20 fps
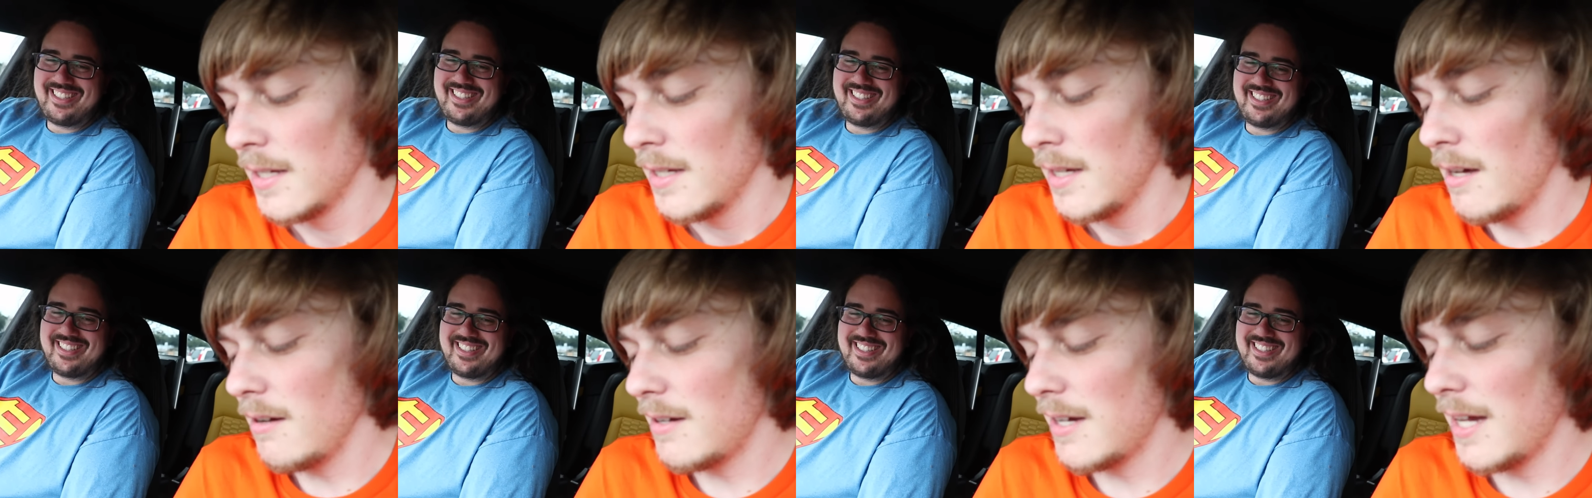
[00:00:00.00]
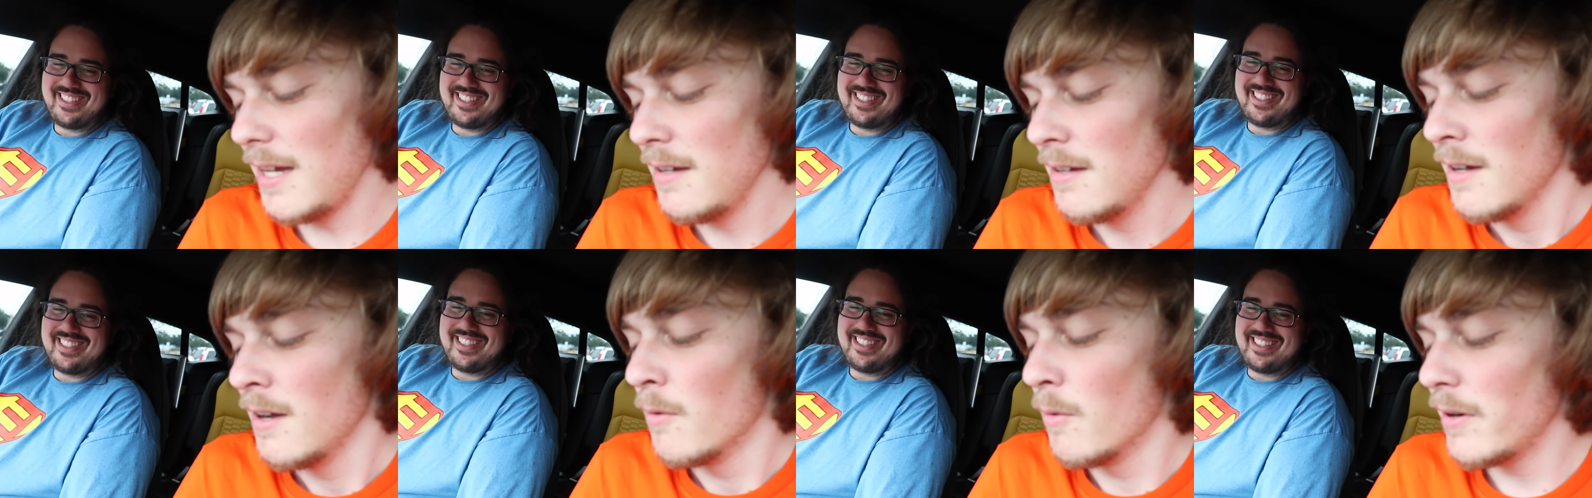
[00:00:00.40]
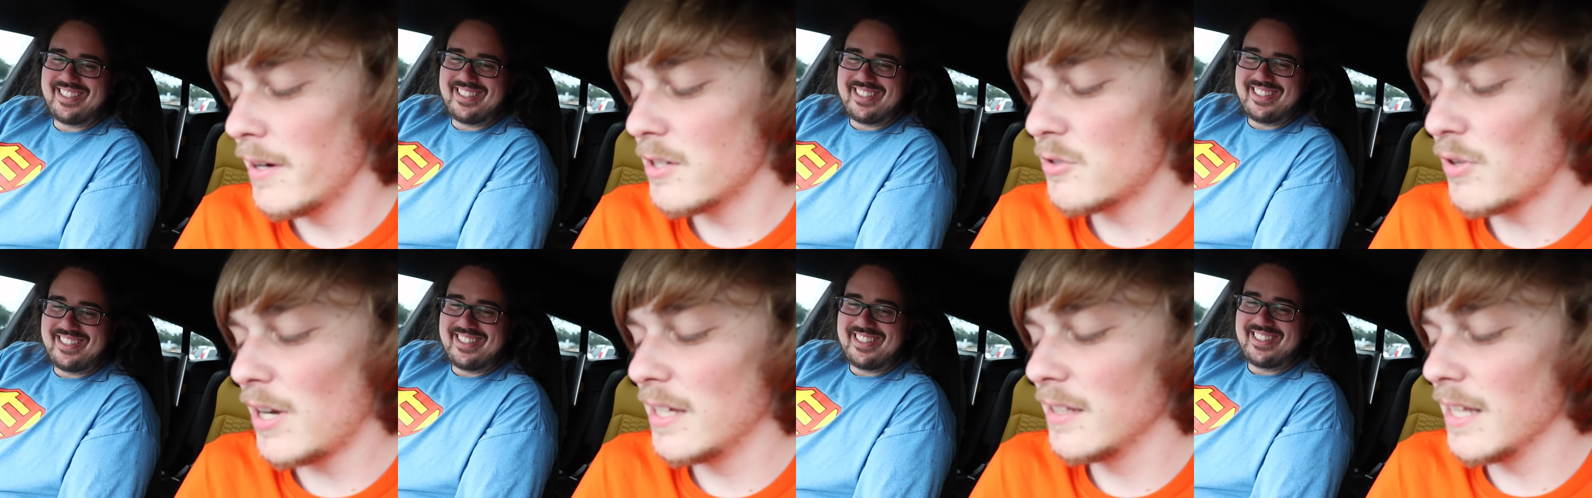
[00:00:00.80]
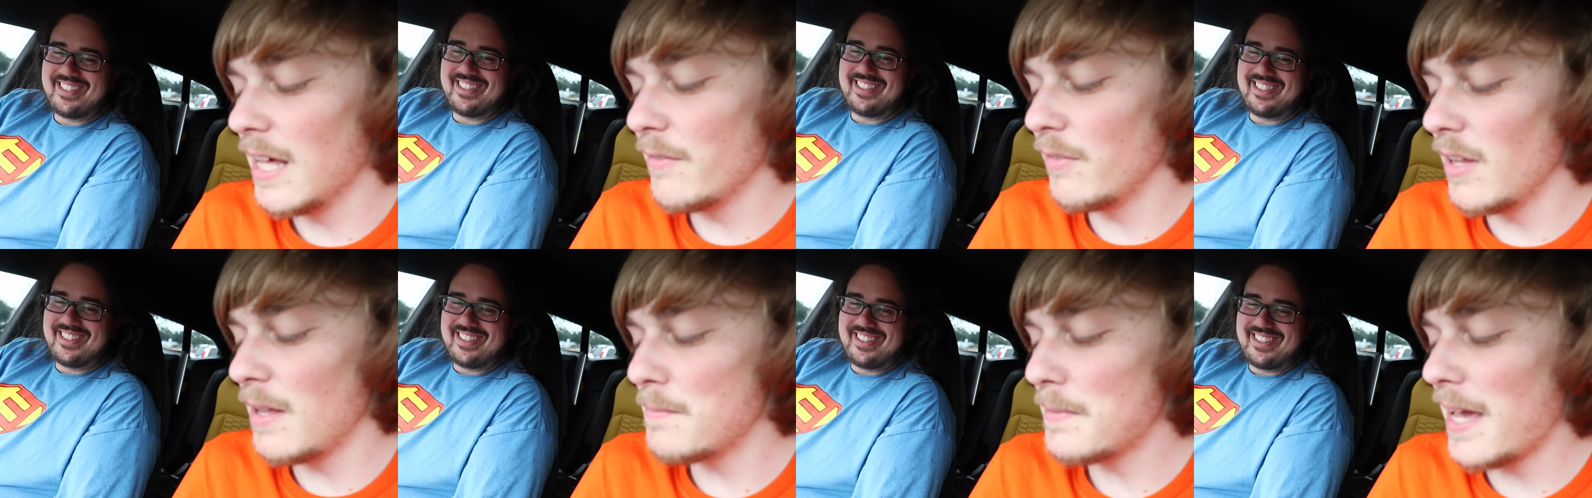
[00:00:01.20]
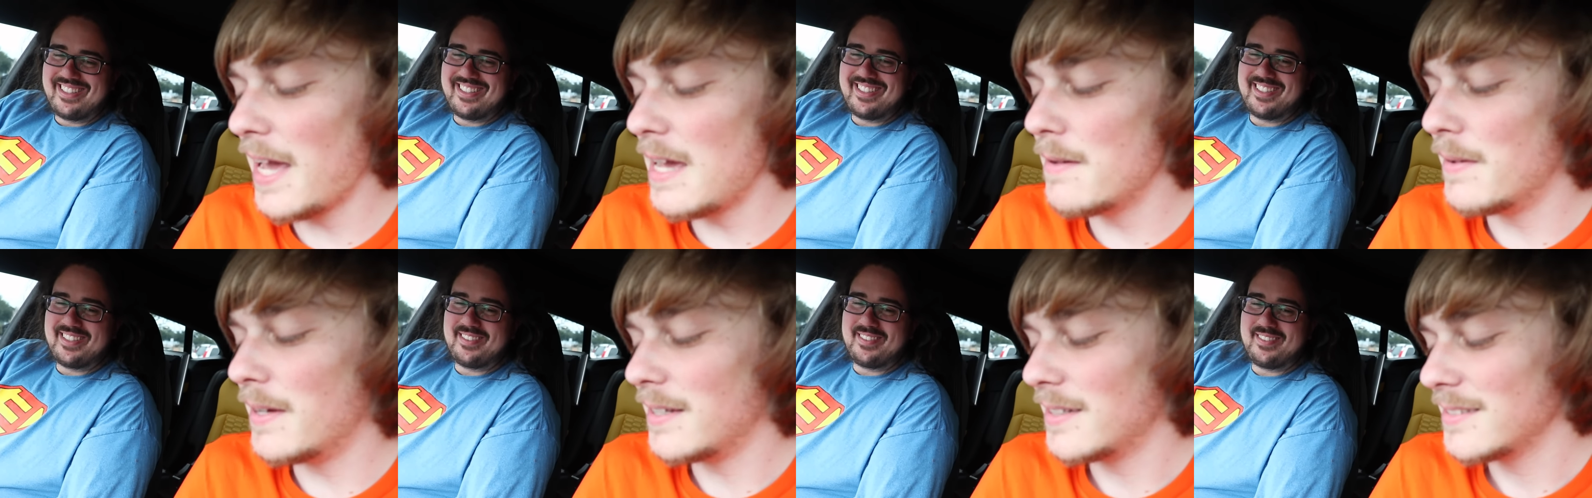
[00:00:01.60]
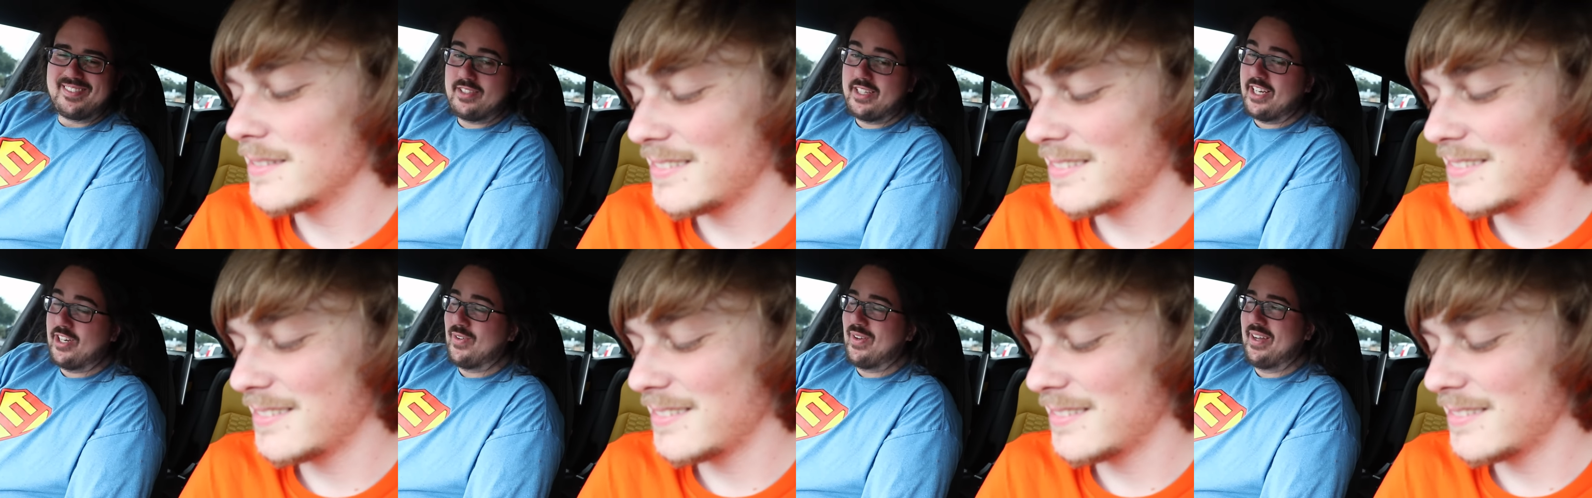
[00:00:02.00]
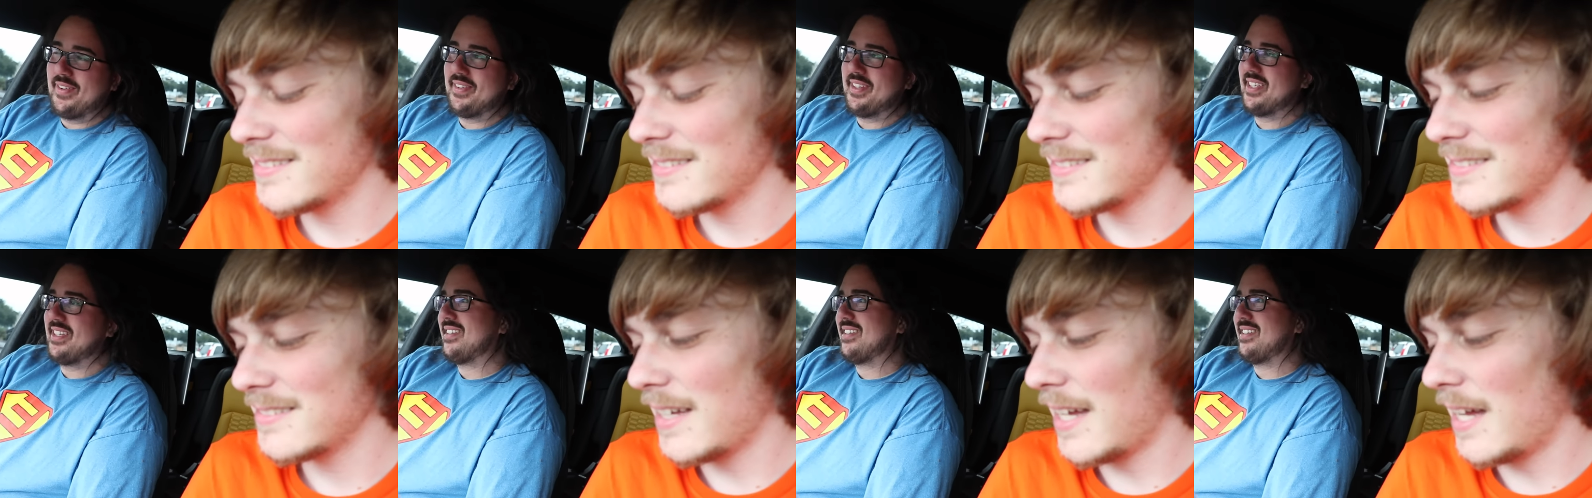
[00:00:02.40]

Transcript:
Speaker 1: Okay, we're going to try Level Up Gaming. They don't have it.